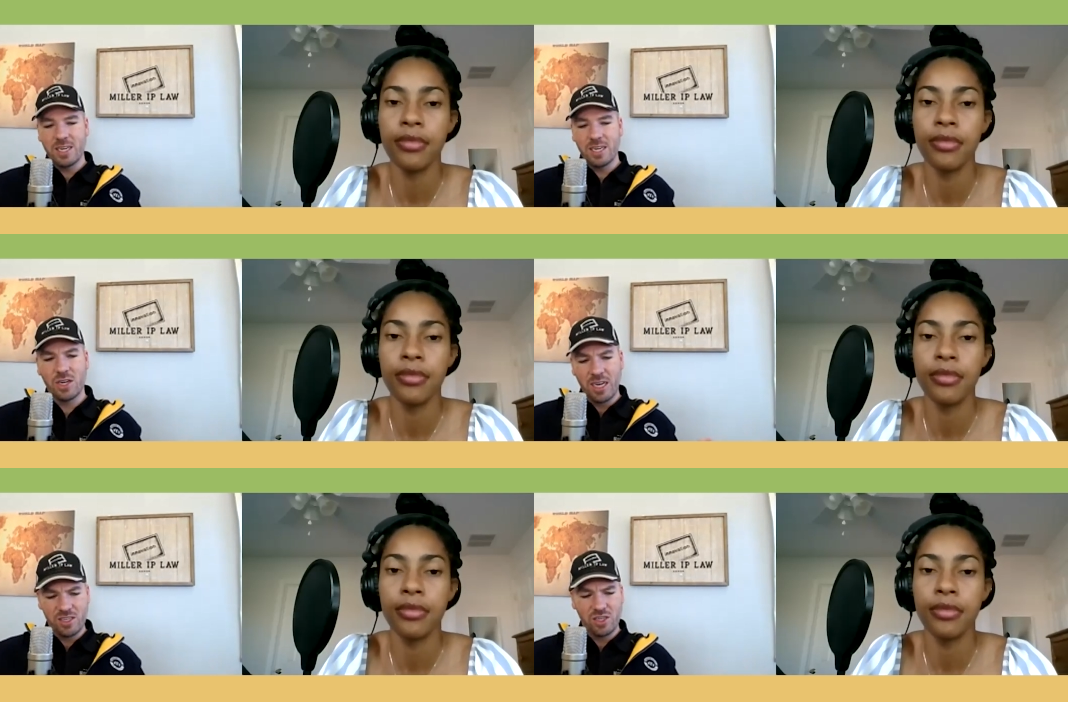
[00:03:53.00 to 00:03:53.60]
Speaker 1: our
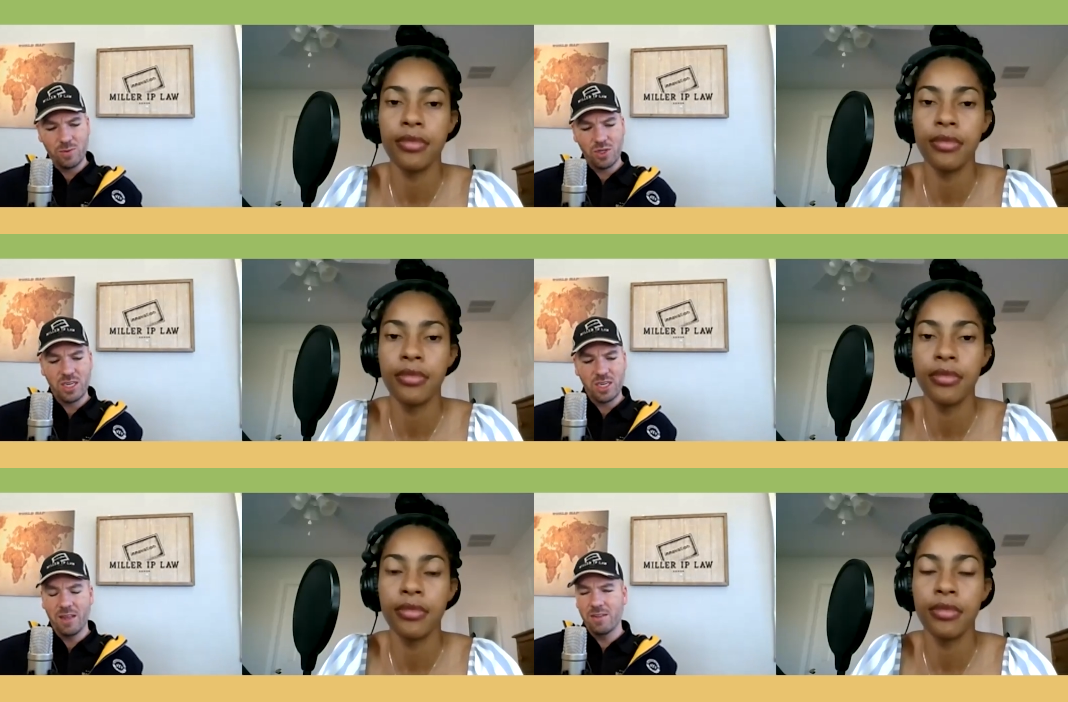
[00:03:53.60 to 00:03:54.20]
customers
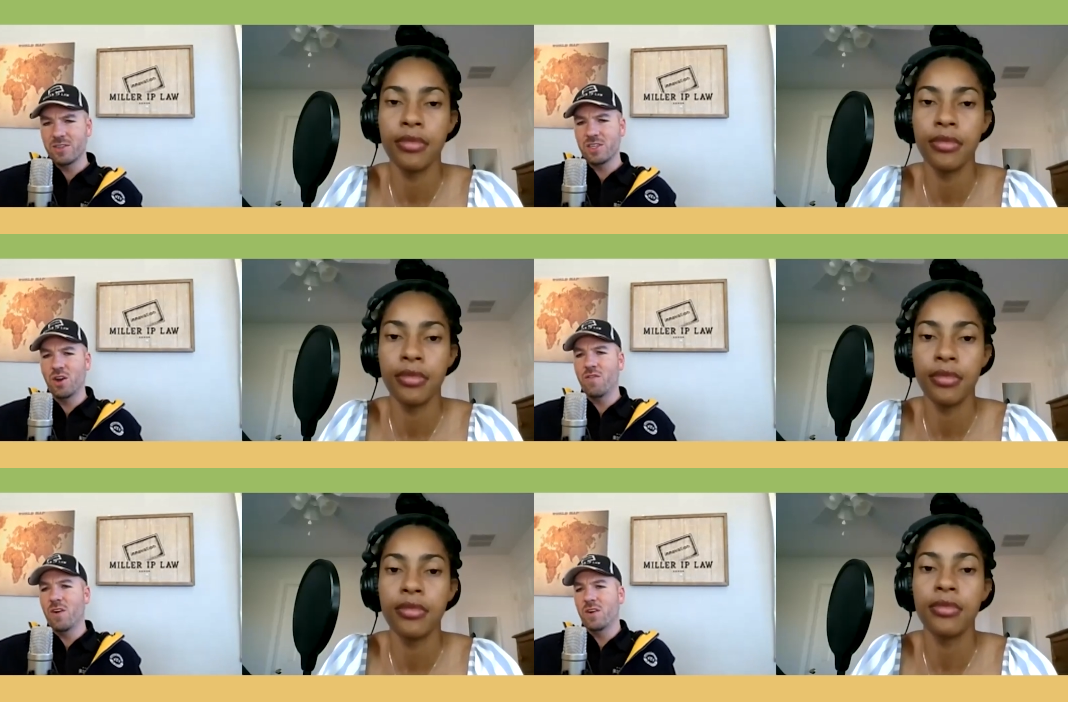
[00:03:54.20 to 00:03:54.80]
together. And so
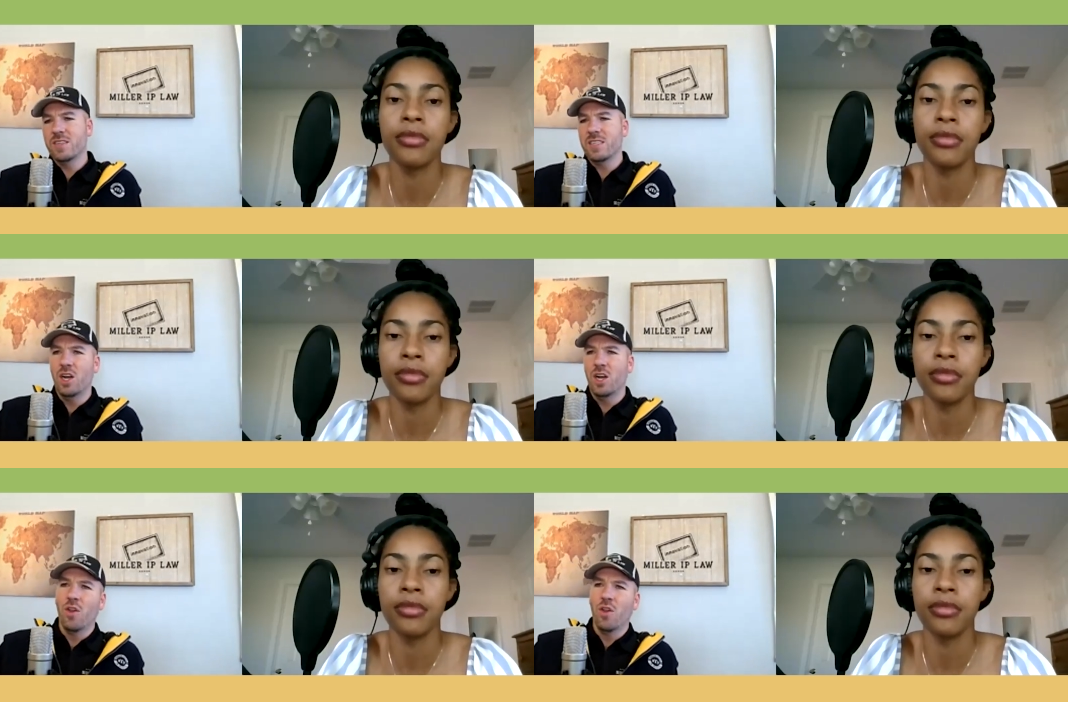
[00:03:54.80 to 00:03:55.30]
far artists, you know, a mm-hmm.